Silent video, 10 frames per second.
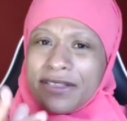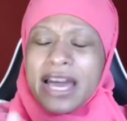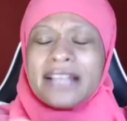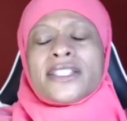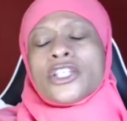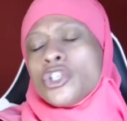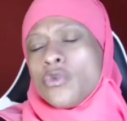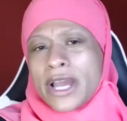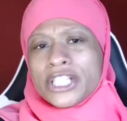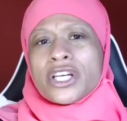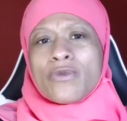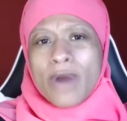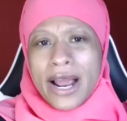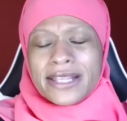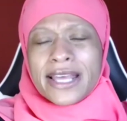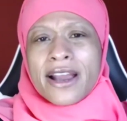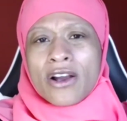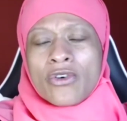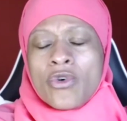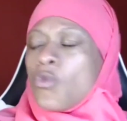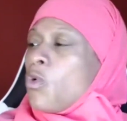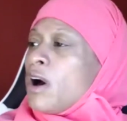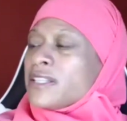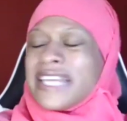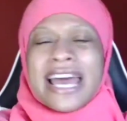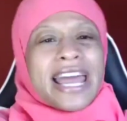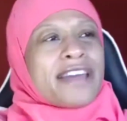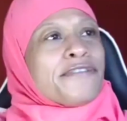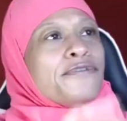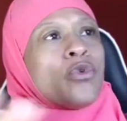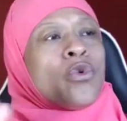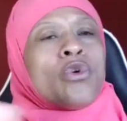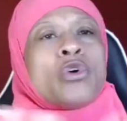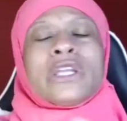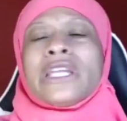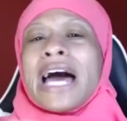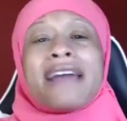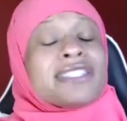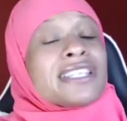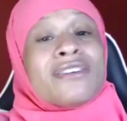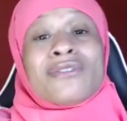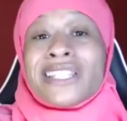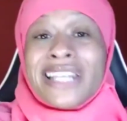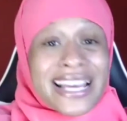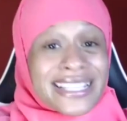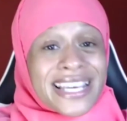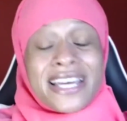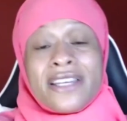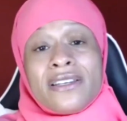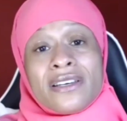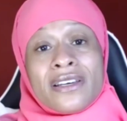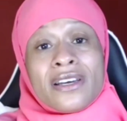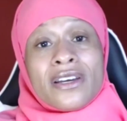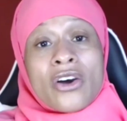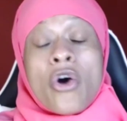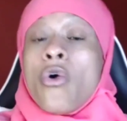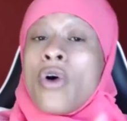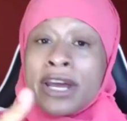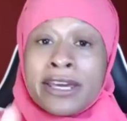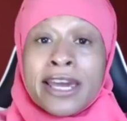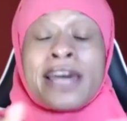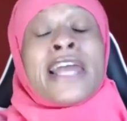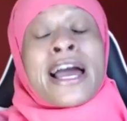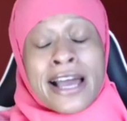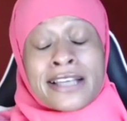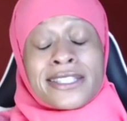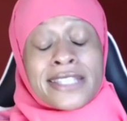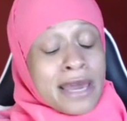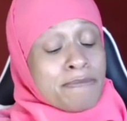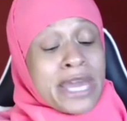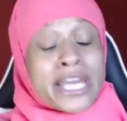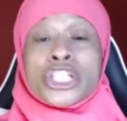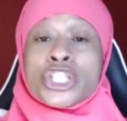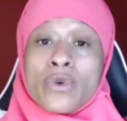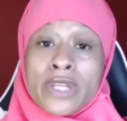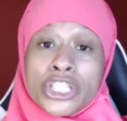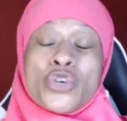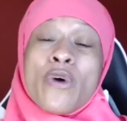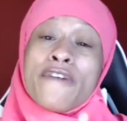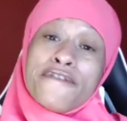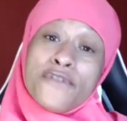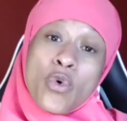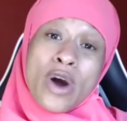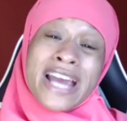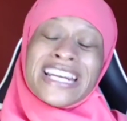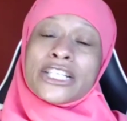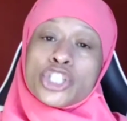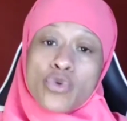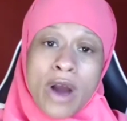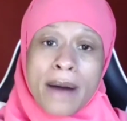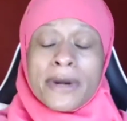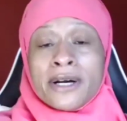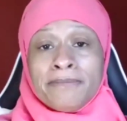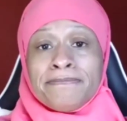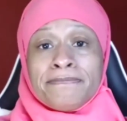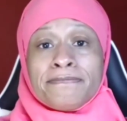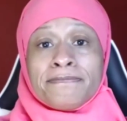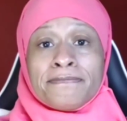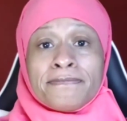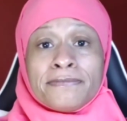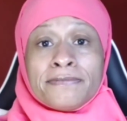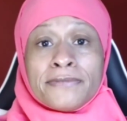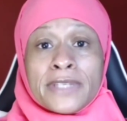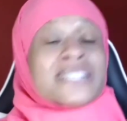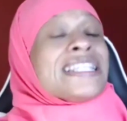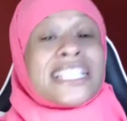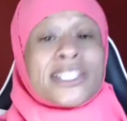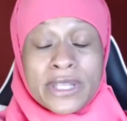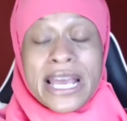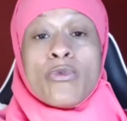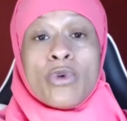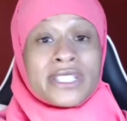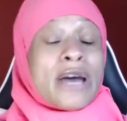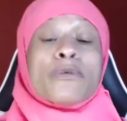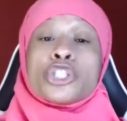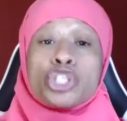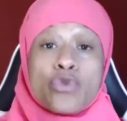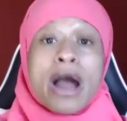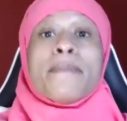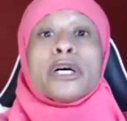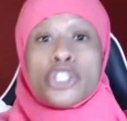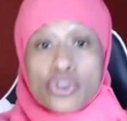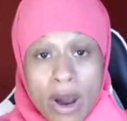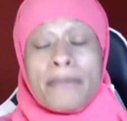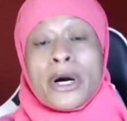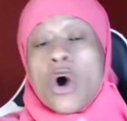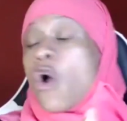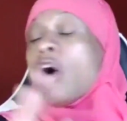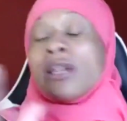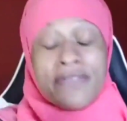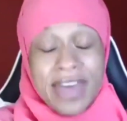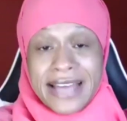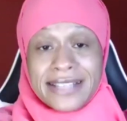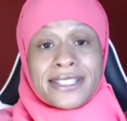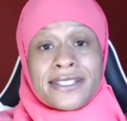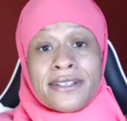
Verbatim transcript: That situation right there was a full life skills lesson on again, like I said, making sure that you avoid trauma. Because that's what that was. That was trauma, drama, all of that.